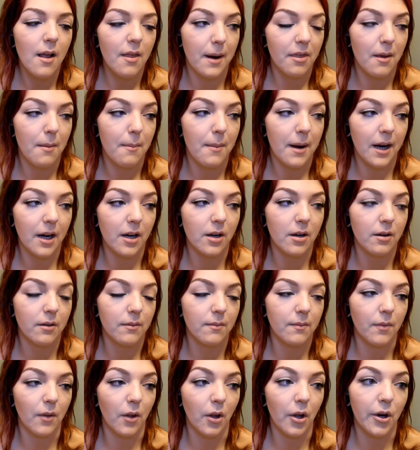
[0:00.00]
that make it
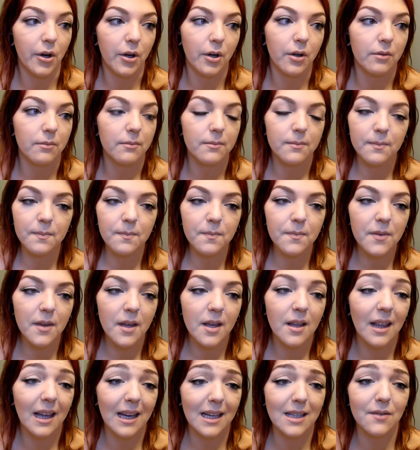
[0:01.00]
look
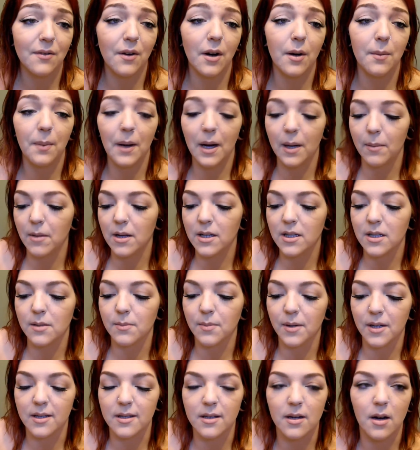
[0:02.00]
like it's very pigmented,
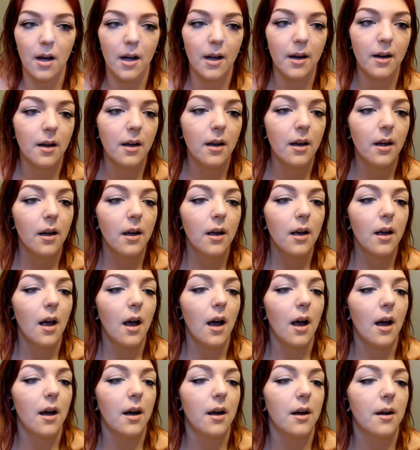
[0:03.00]
but it's not.
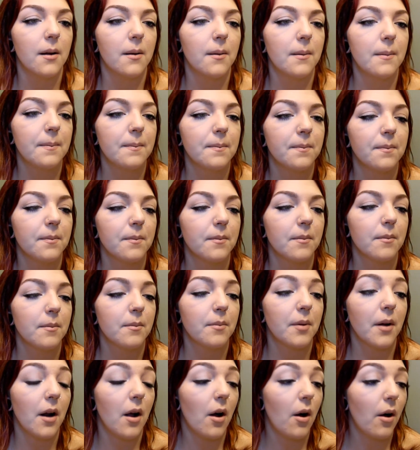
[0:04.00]

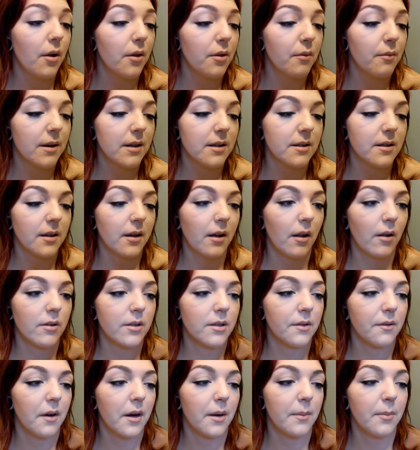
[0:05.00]
But all the rest of the
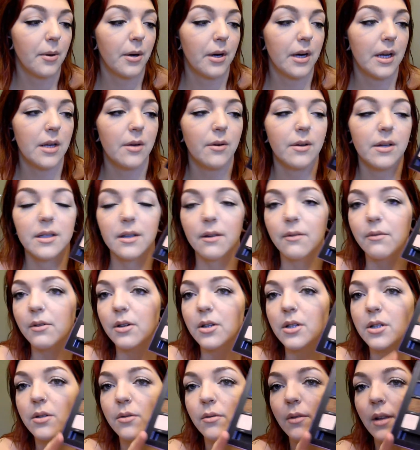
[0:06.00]
colors are very pretty. You could
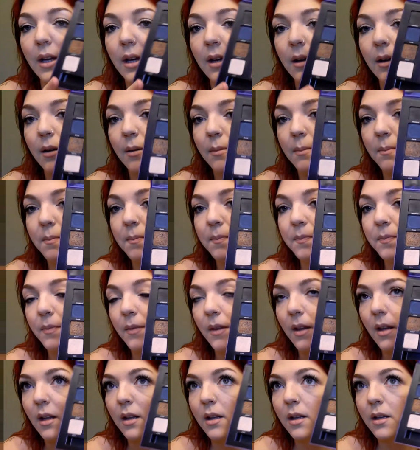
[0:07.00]
definitely do like a
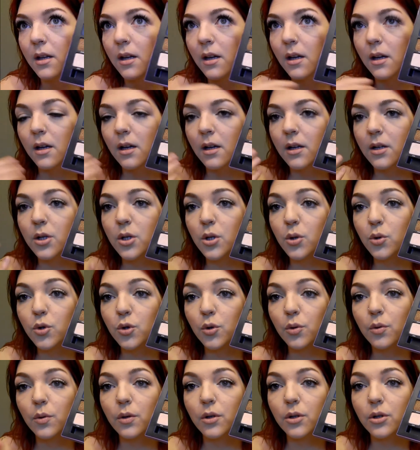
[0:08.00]

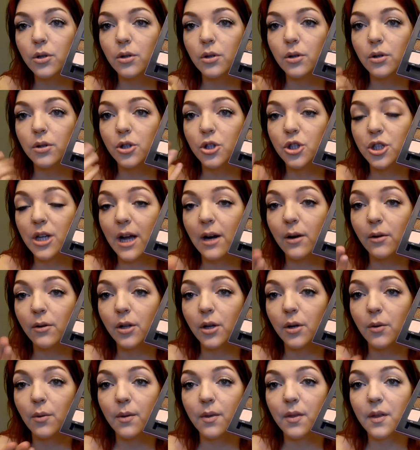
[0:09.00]
neutral shadow
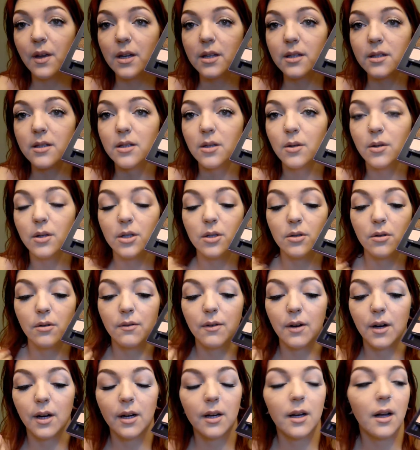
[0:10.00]
look with this. You could do a
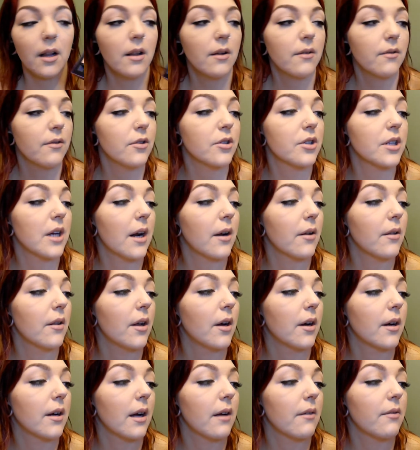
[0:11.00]
very colorful shadow
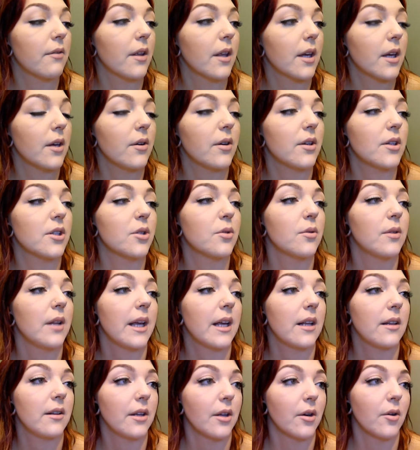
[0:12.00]
look. I feel like you could do
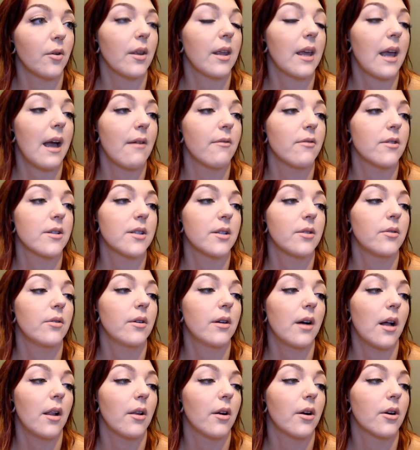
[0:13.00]
like literally every single
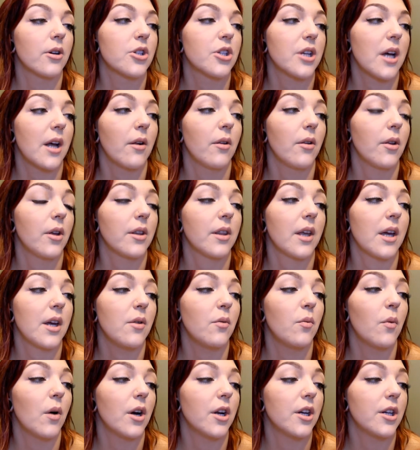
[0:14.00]
color shadow look that
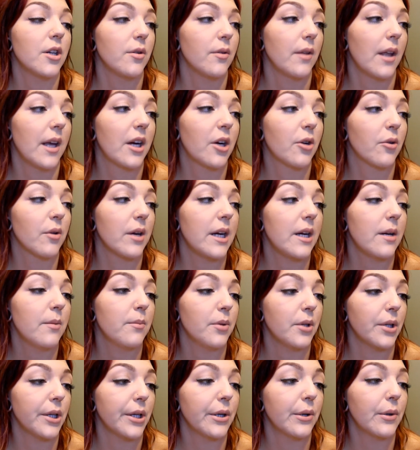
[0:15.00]
you'd want to do, like green,
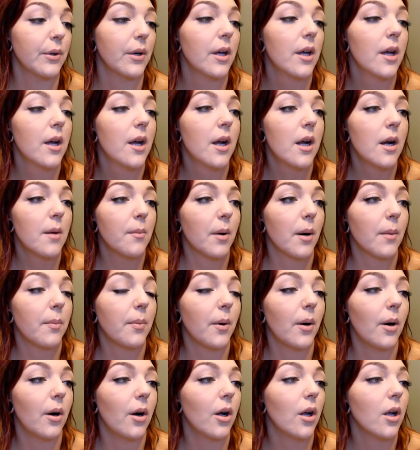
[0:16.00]
blue,
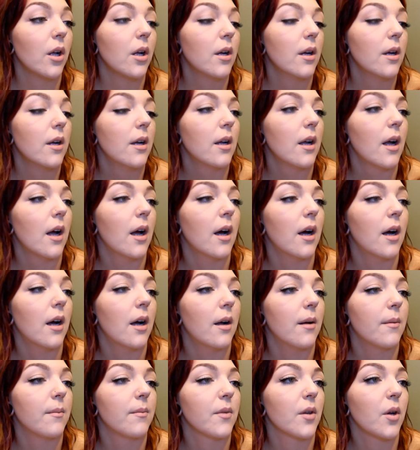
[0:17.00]
purple,
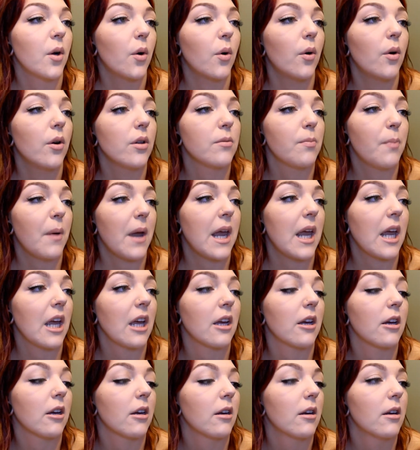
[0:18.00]
gold,
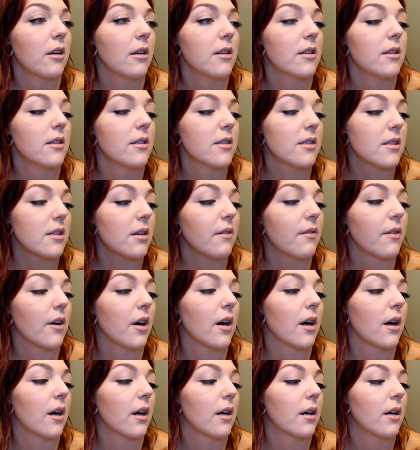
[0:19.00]
pink,
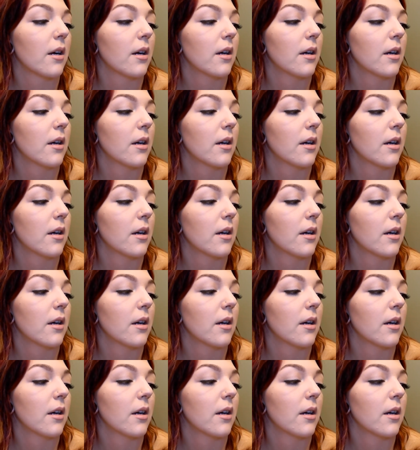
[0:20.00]
silver.